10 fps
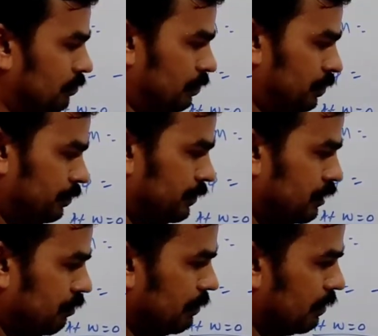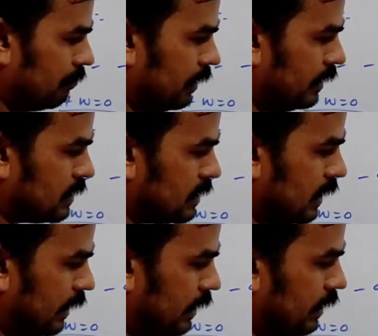It will become minus
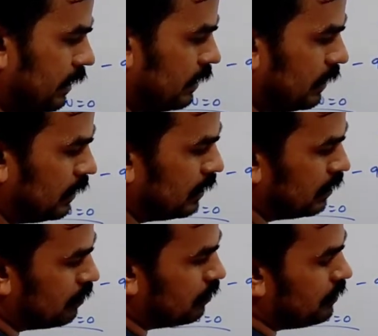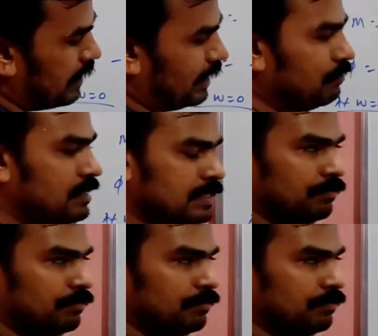90. Tan inverse